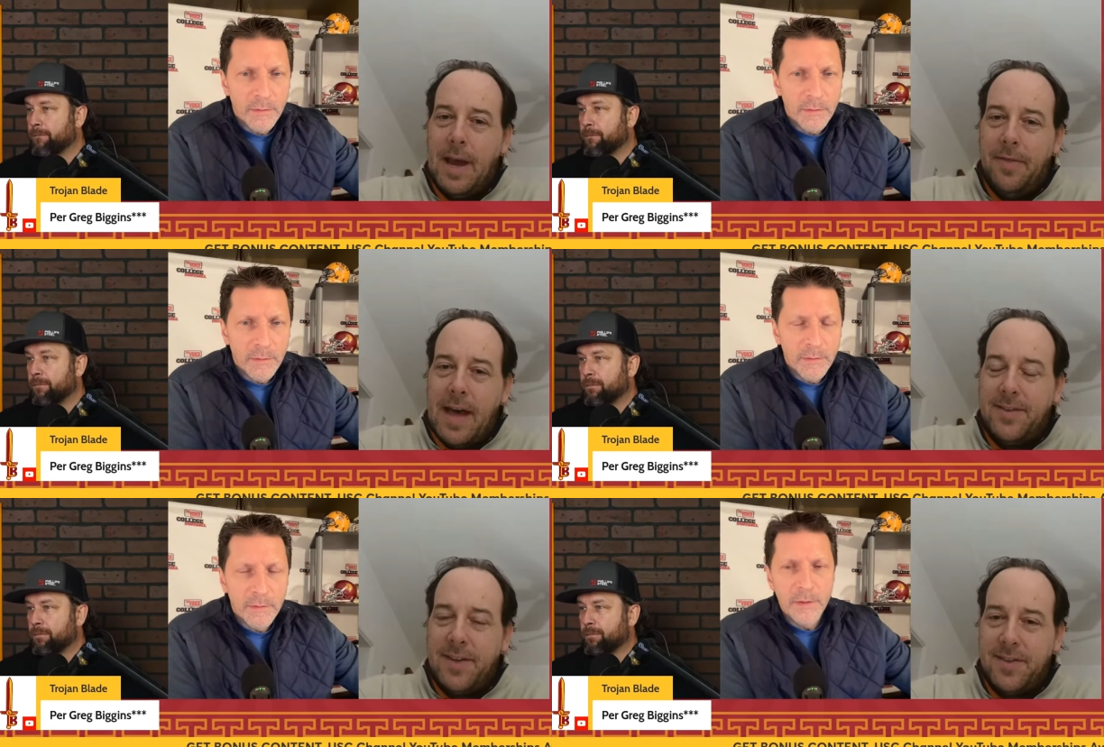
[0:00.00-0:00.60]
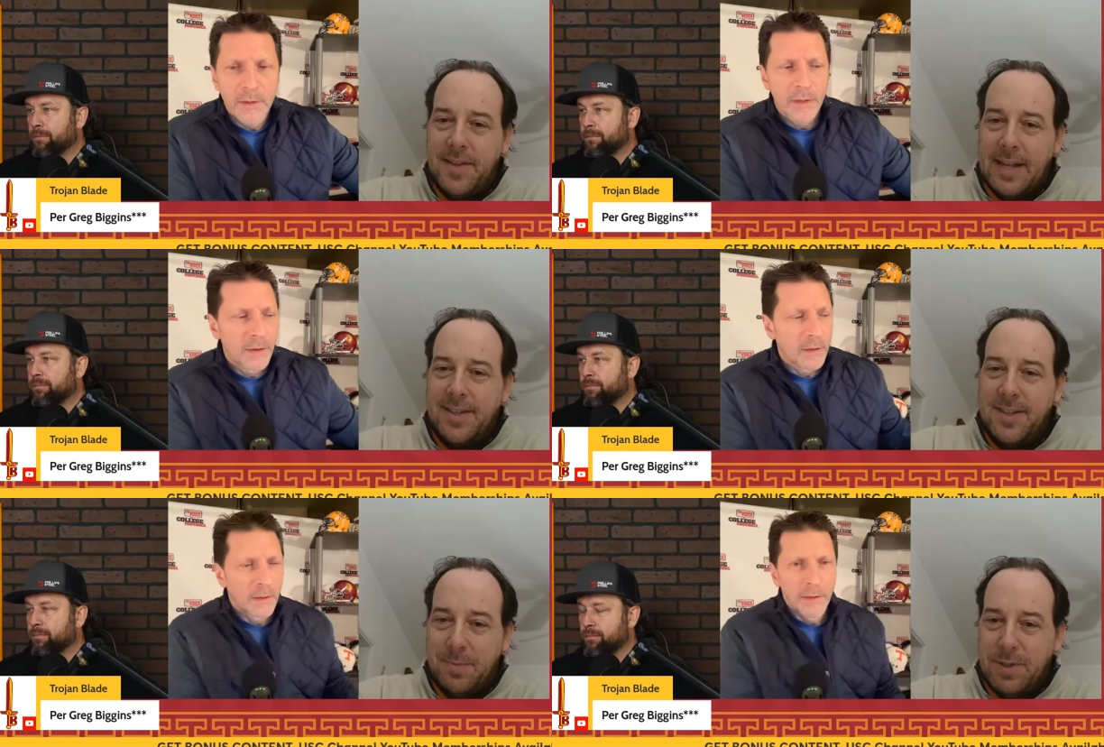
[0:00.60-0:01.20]
Speaker 1: Yeah, that's a
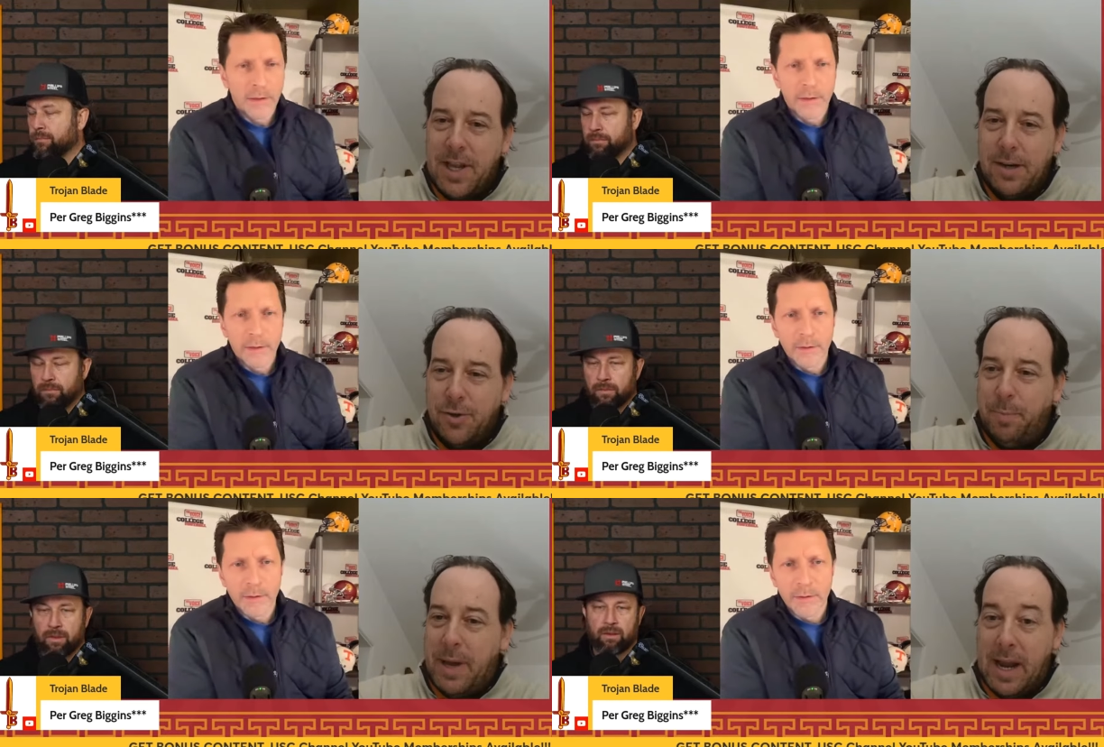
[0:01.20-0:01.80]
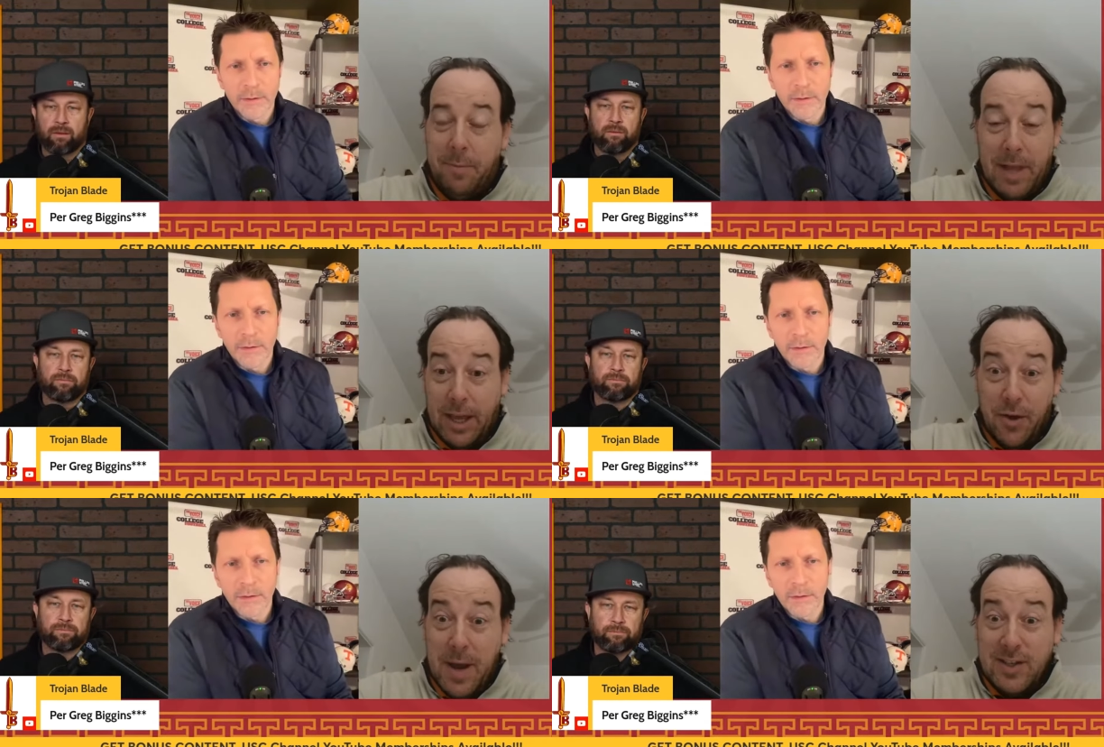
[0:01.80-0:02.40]
that's a substantial pickup.
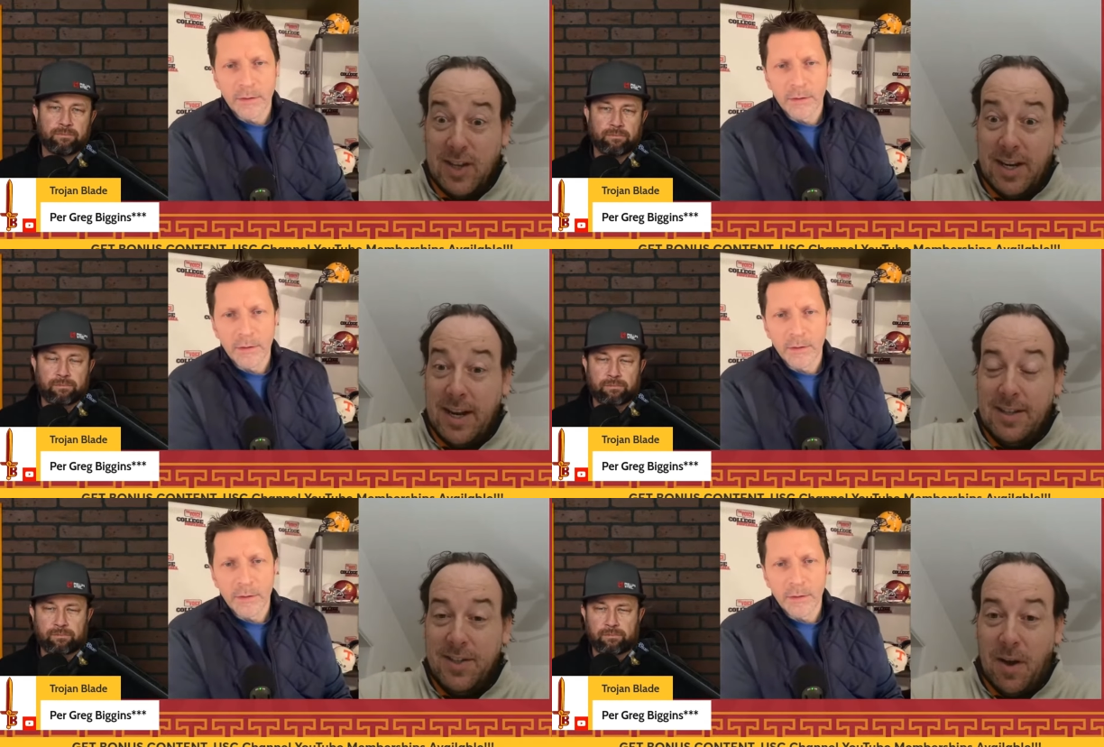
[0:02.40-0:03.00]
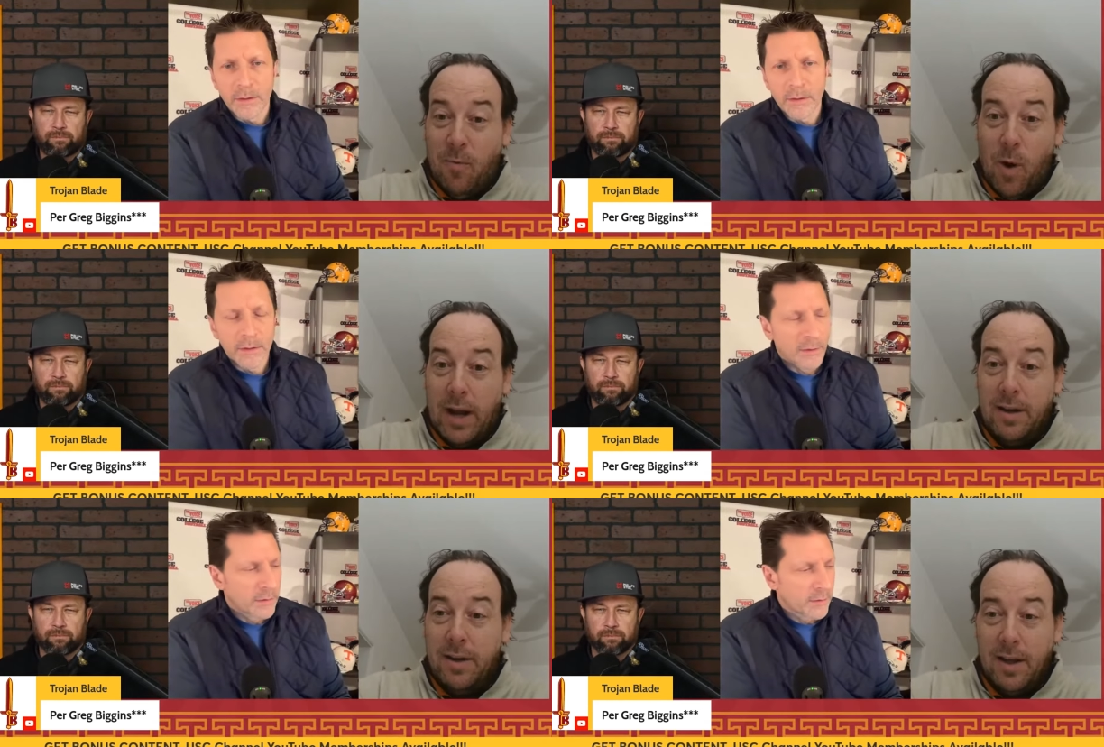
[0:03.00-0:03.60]
Like USC needed
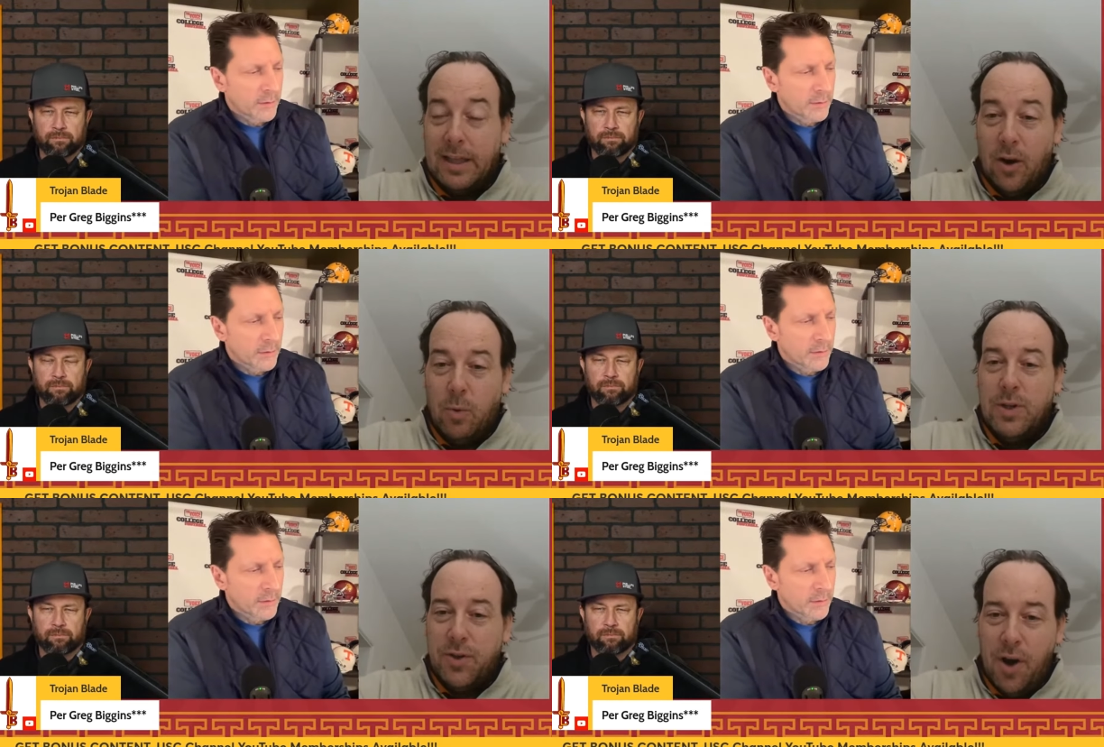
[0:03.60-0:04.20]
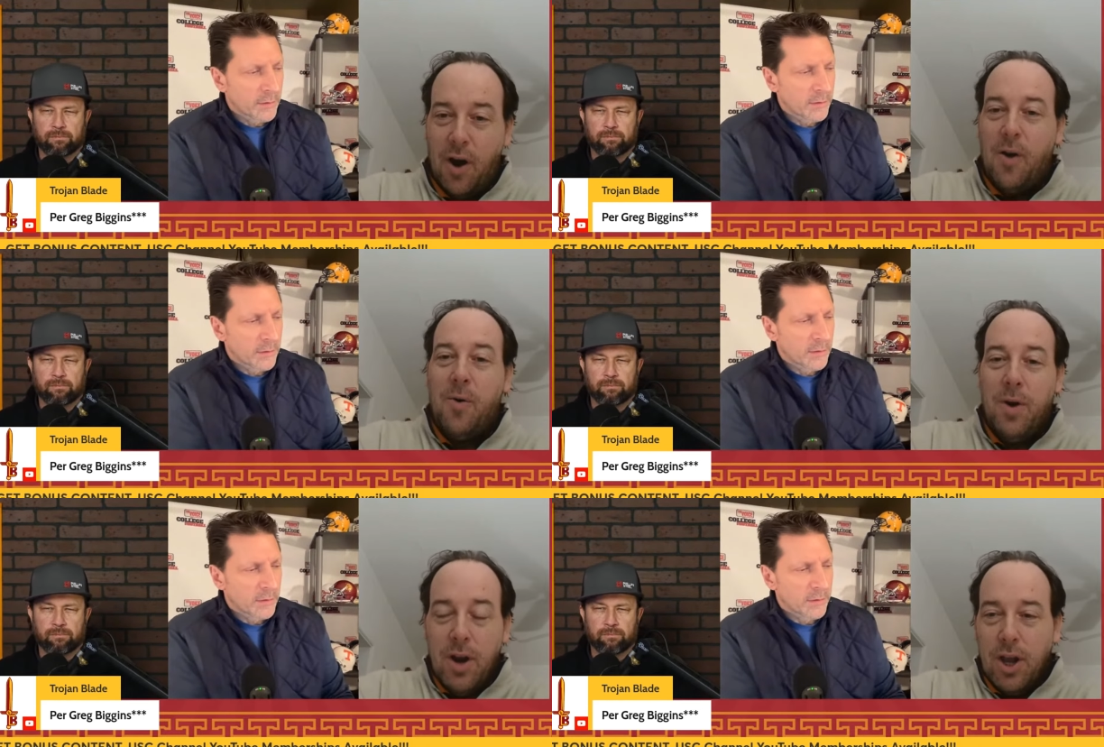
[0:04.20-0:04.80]
someone. You know, like there was
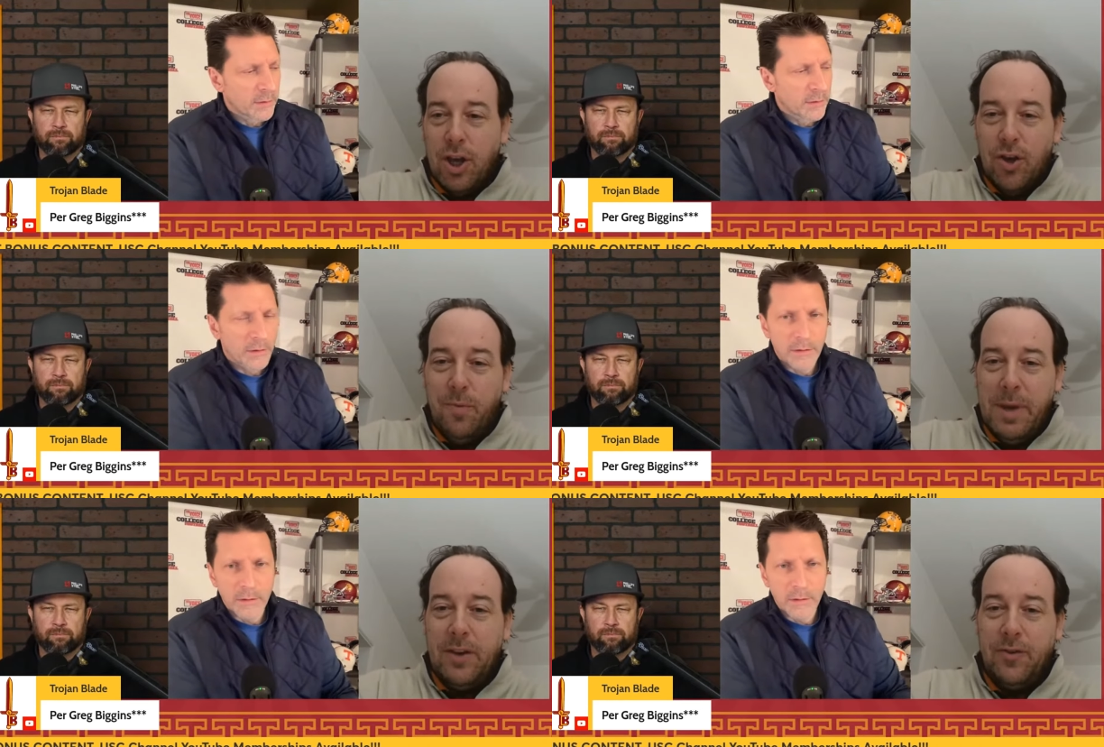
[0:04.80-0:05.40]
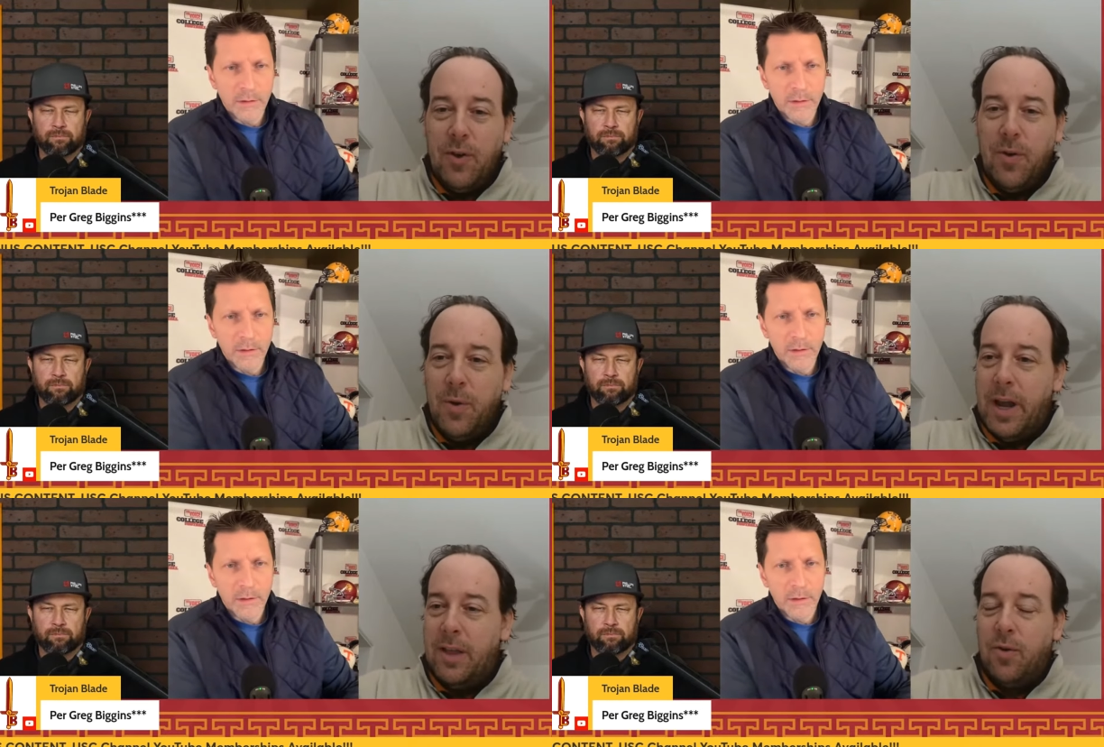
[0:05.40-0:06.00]
no QB
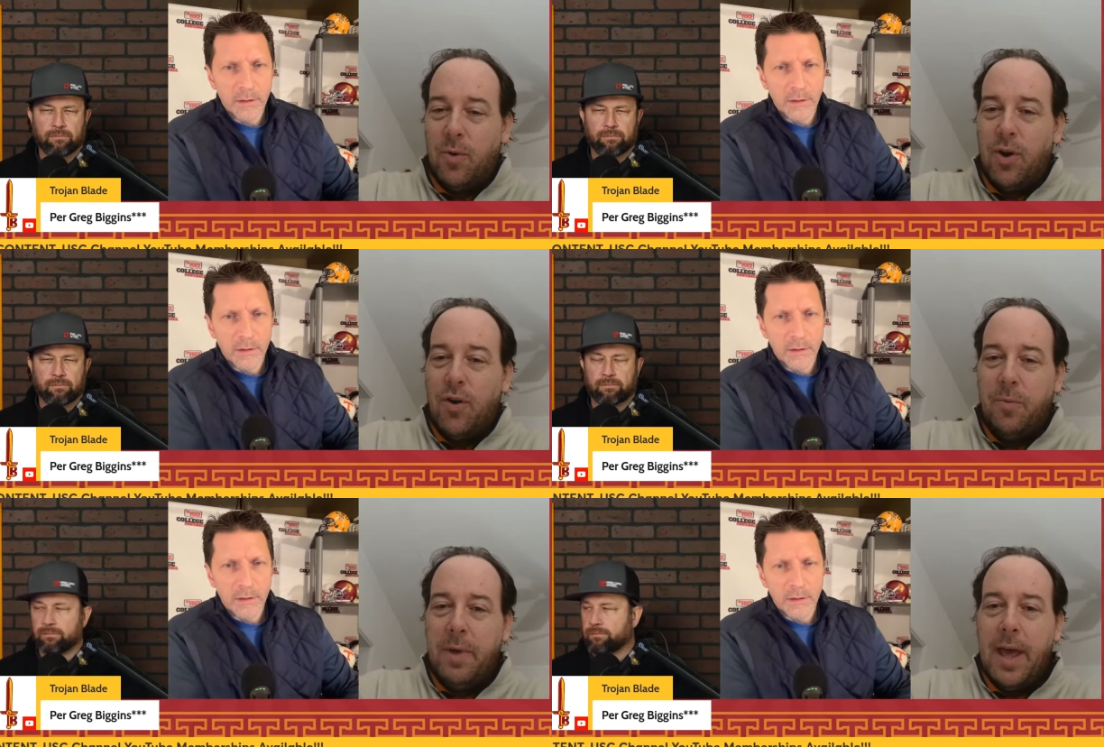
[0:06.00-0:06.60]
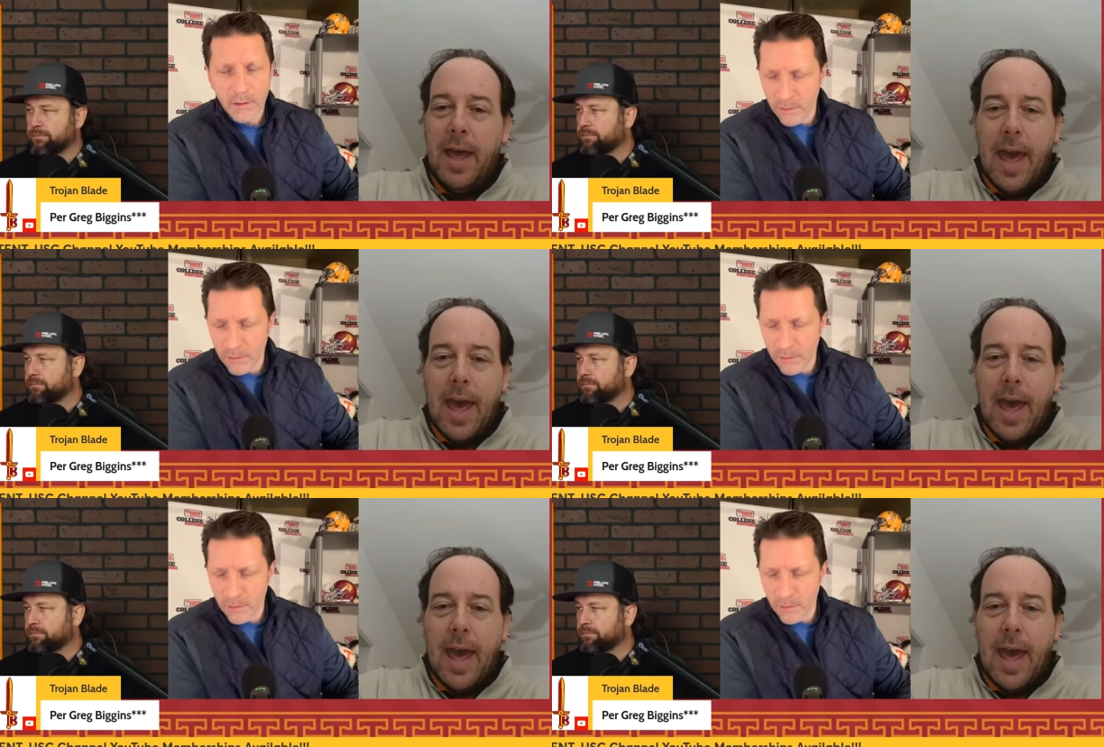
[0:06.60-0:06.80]
two in the room.